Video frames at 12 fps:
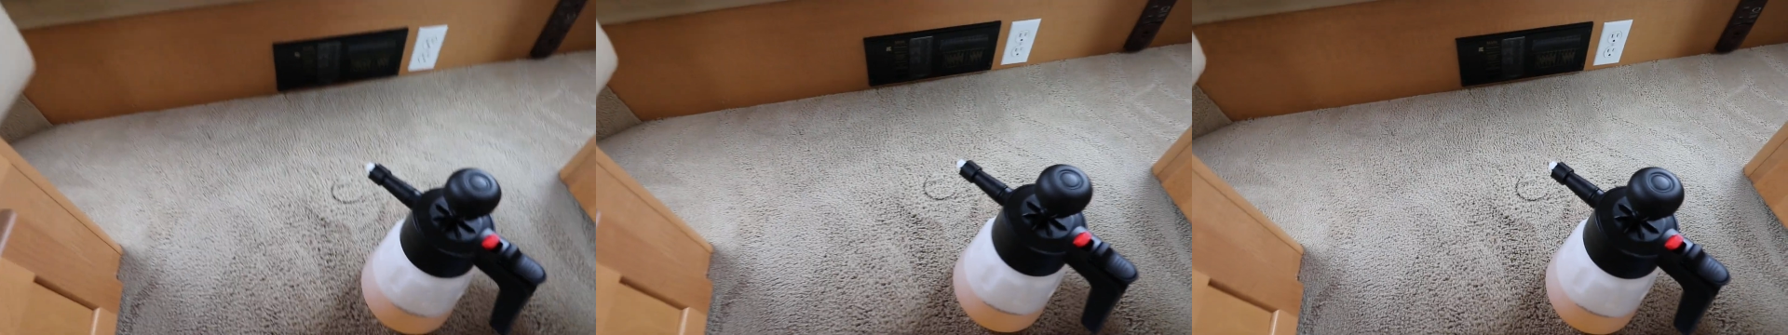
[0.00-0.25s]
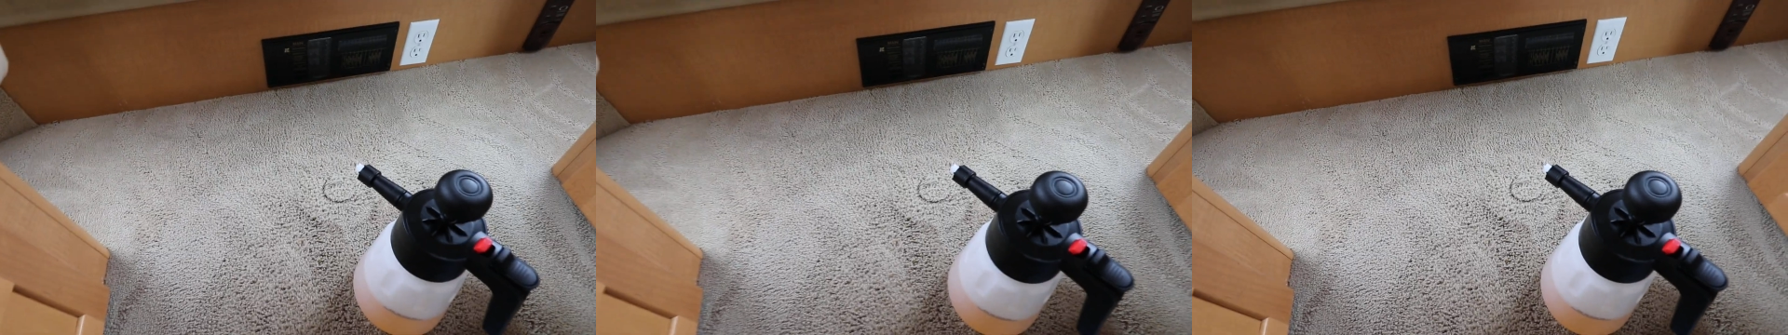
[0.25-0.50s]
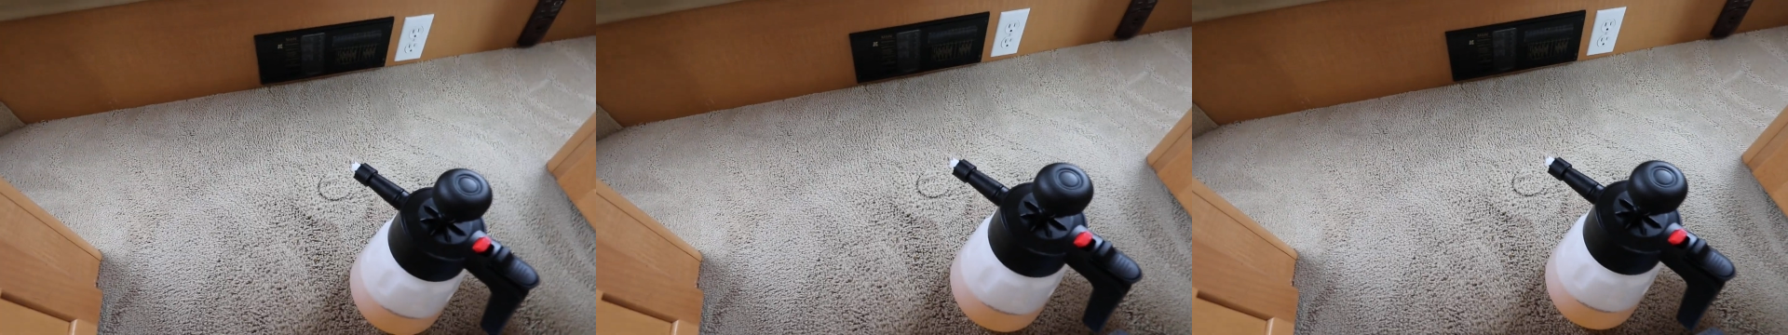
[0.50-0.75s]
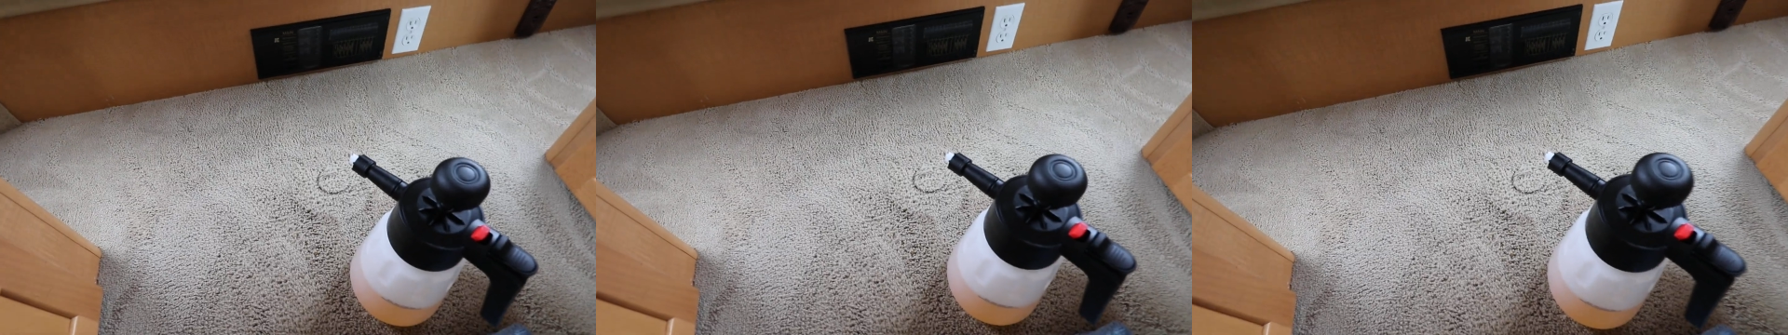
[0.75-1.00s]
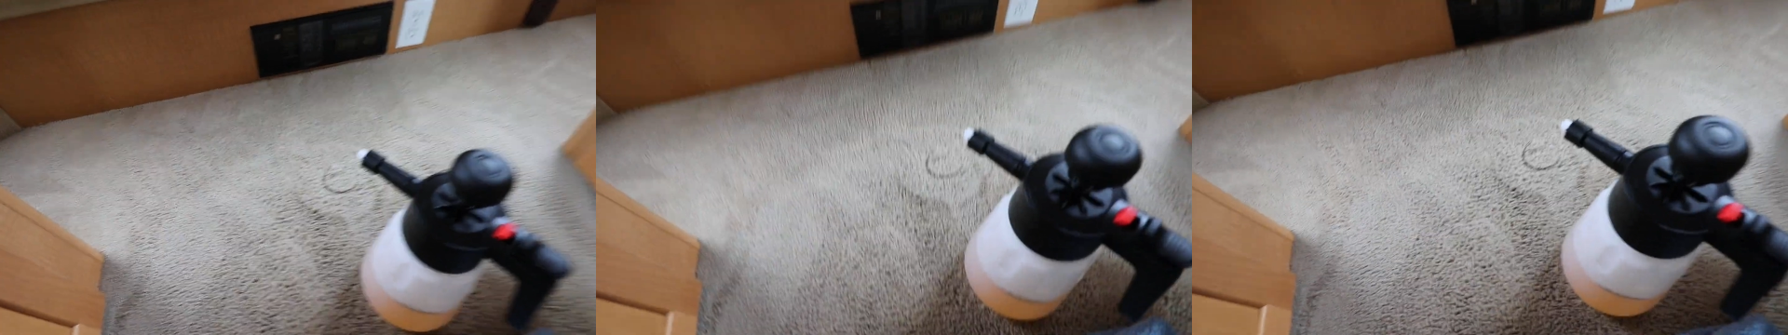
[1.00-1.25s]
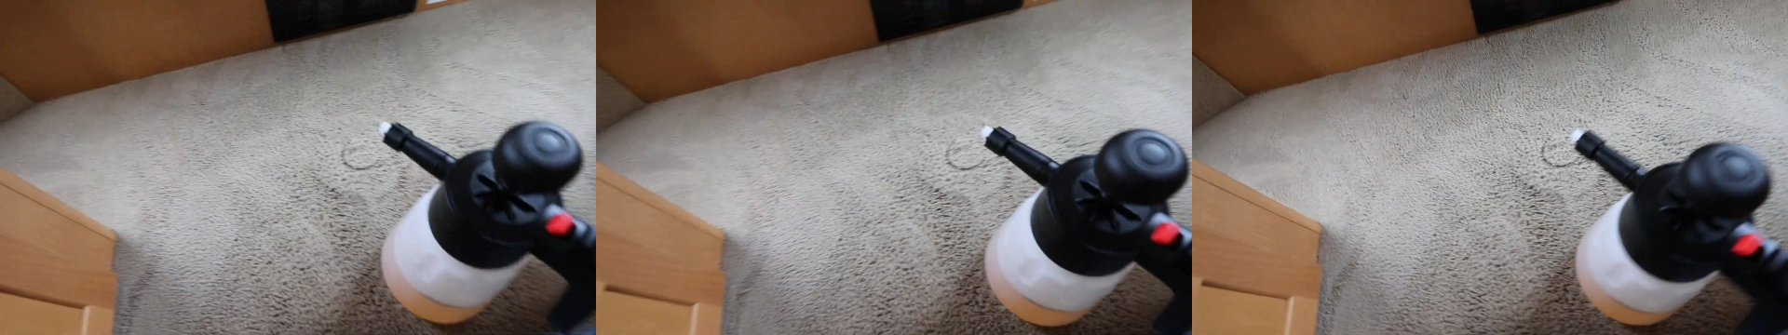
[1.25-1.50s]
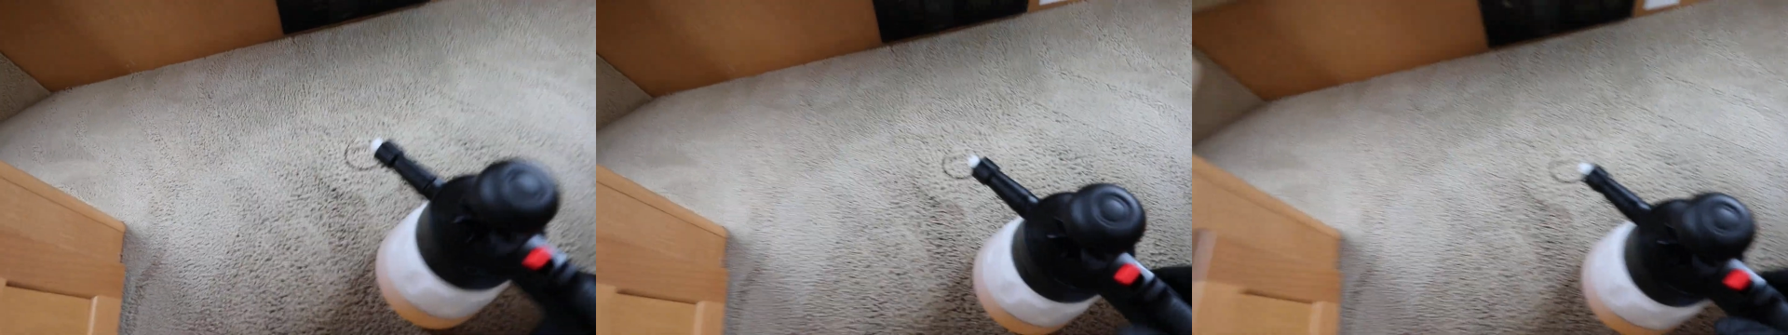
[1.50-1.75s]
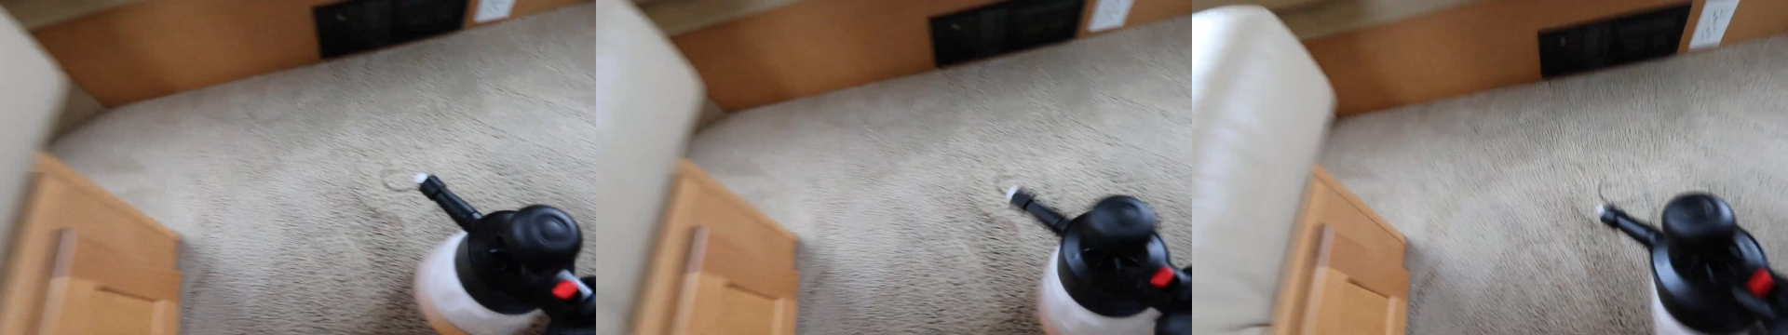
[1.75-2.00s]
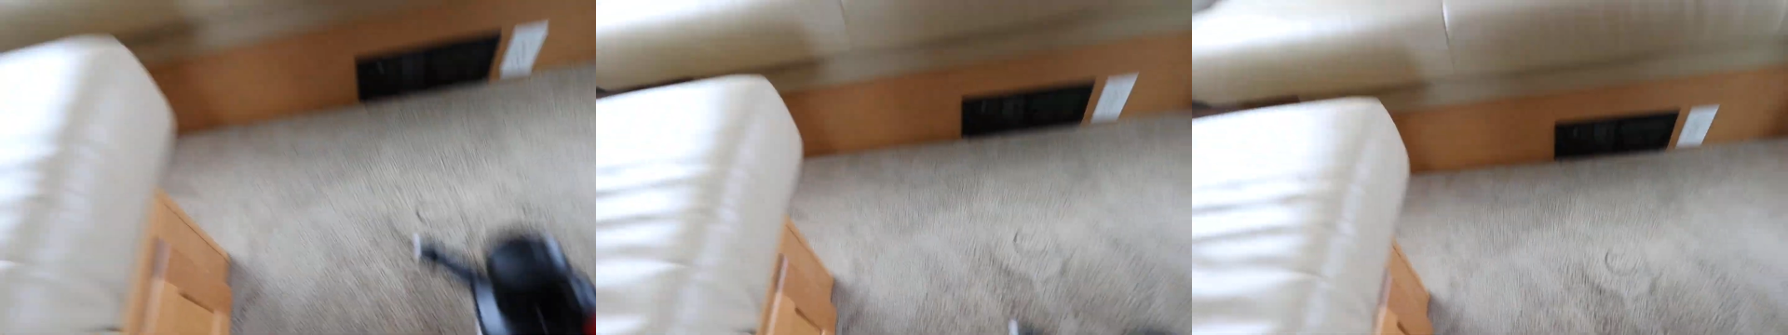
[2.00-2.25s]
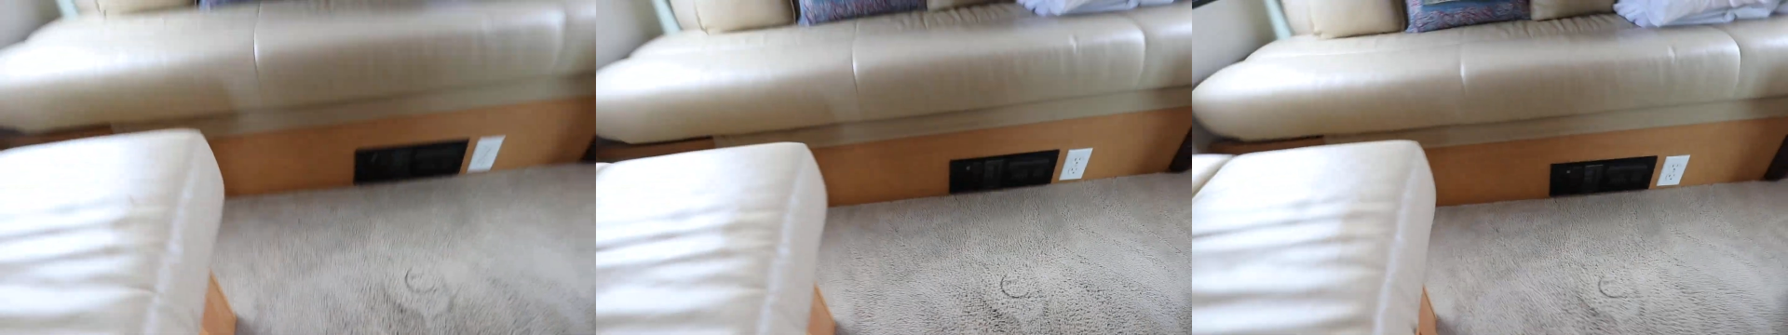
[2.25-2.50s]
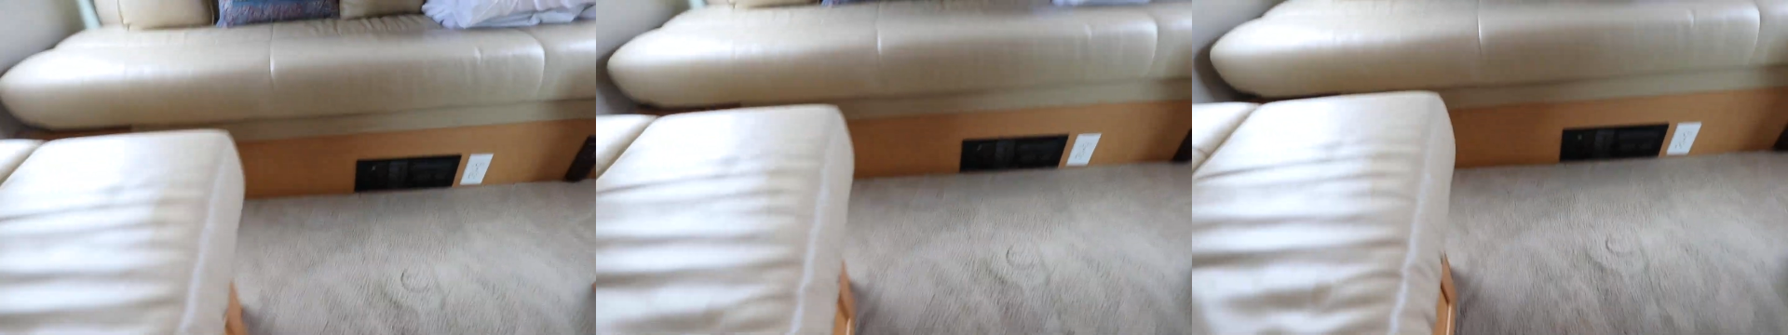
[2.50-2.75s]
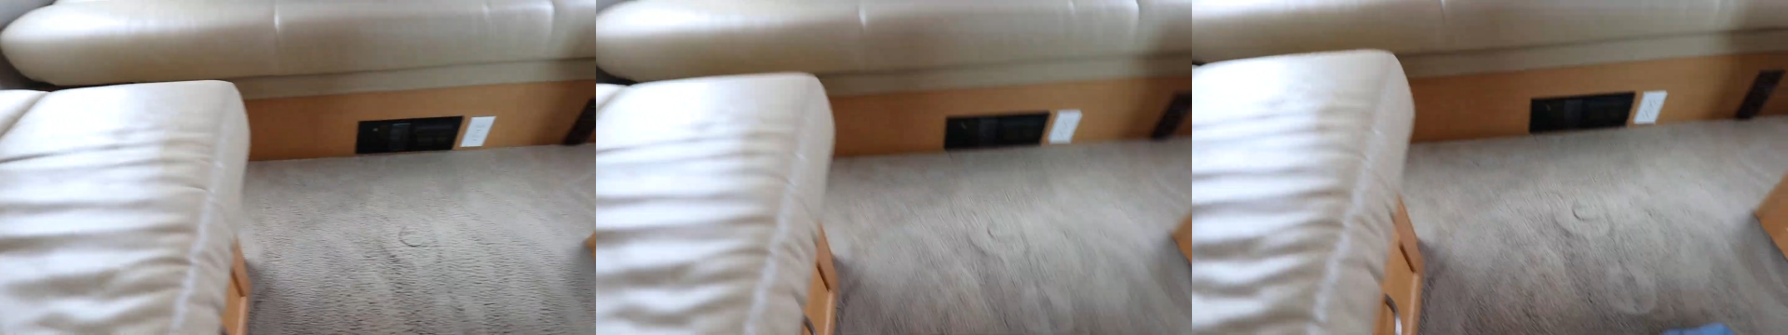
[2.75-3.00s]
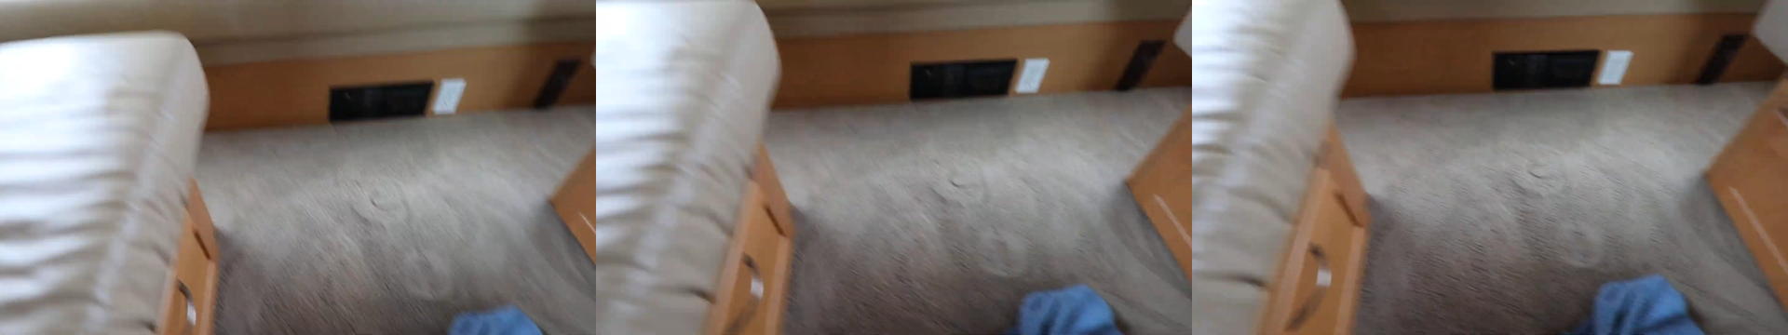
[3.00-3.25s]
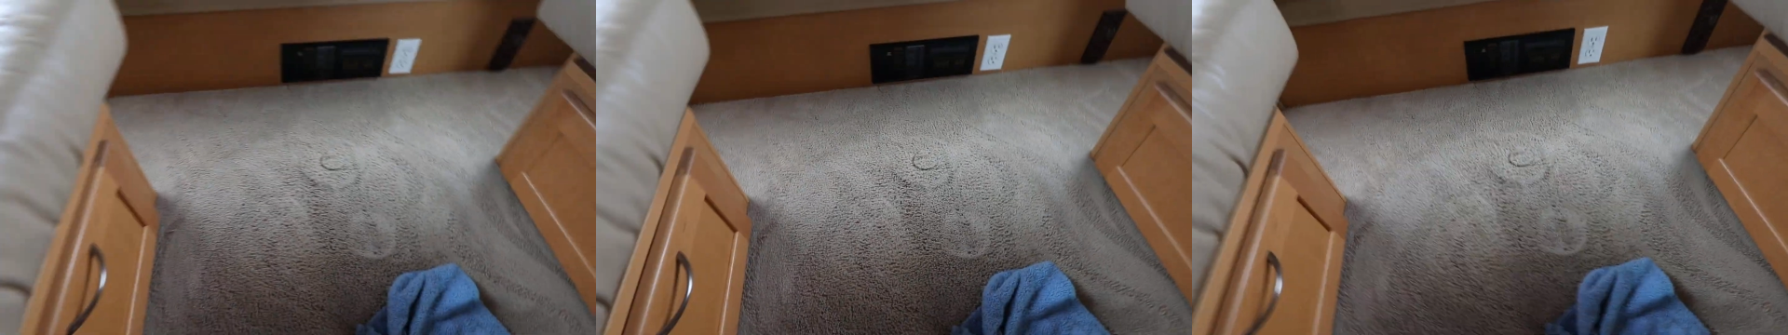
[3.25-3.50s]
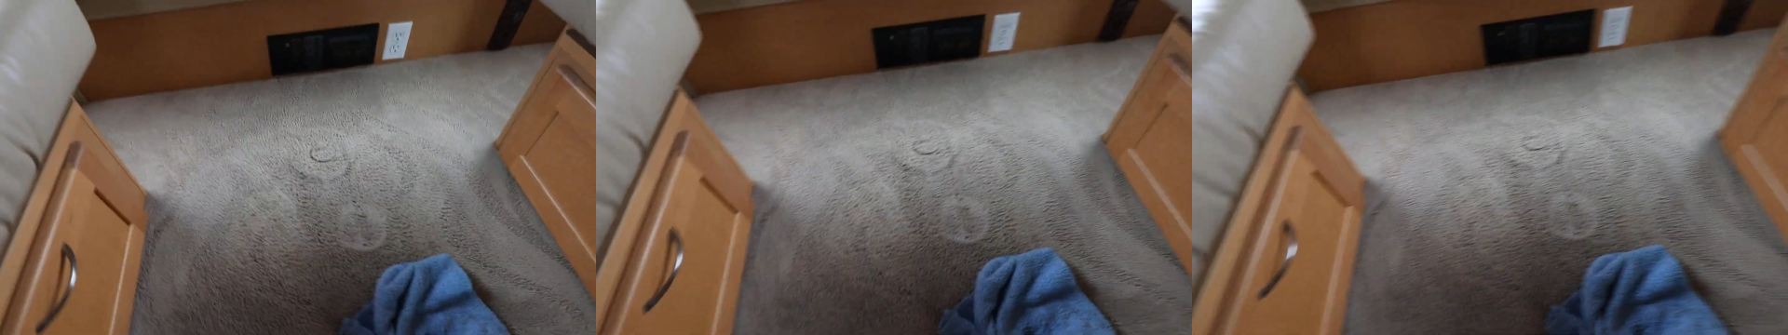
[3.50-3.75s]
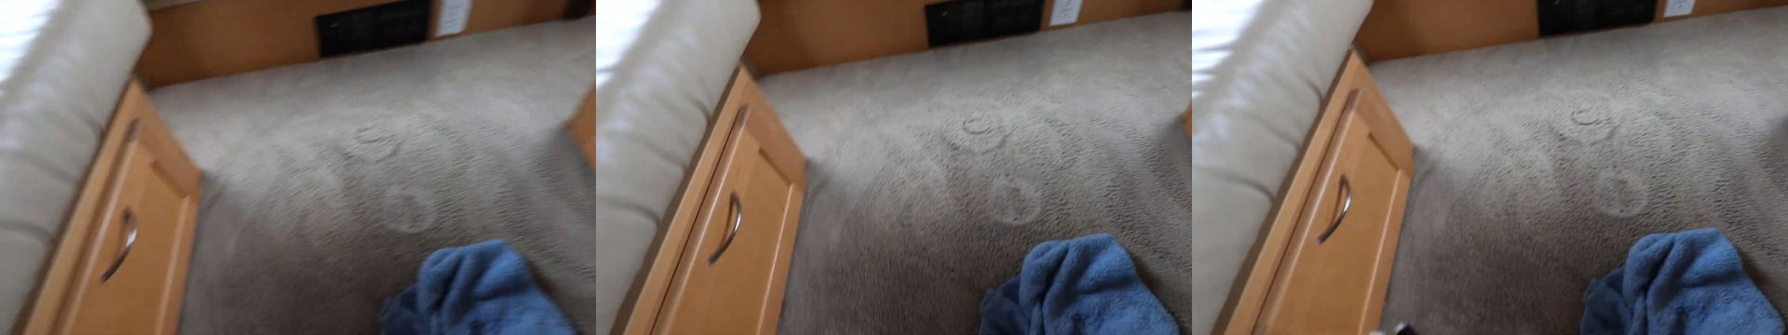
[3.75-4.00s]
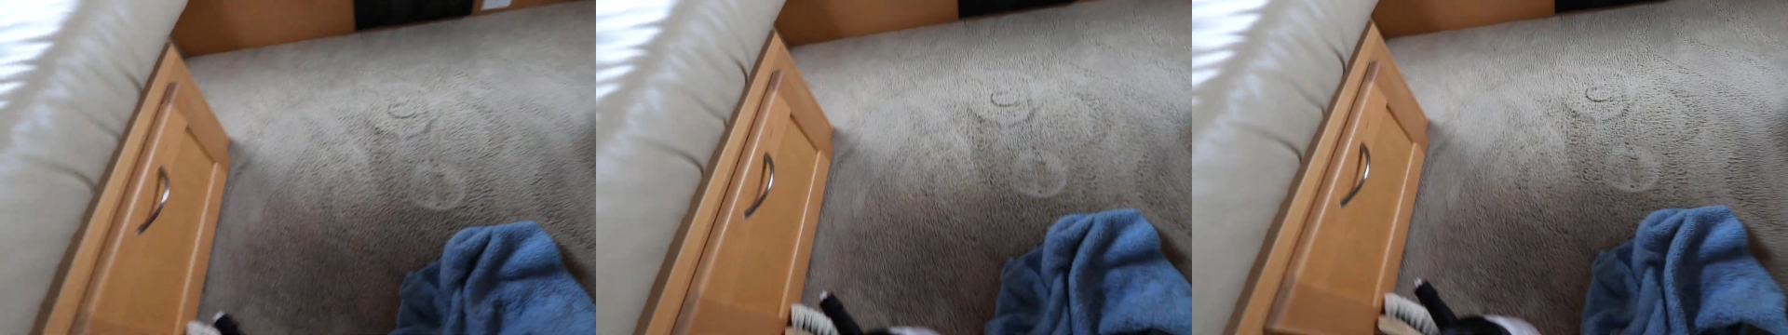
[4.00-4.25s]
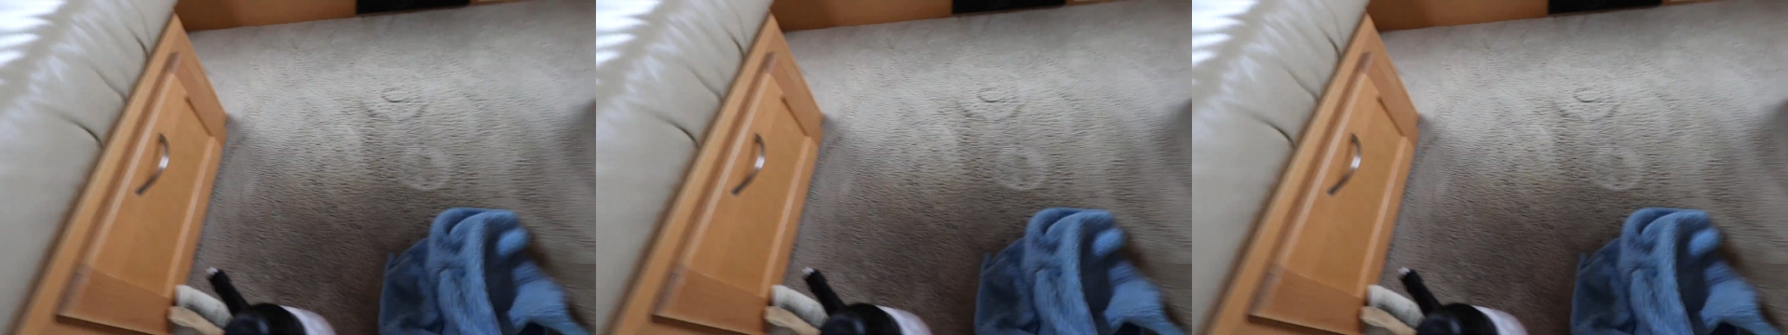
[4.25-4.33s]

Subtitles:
No face is visible, so there are no lips to read.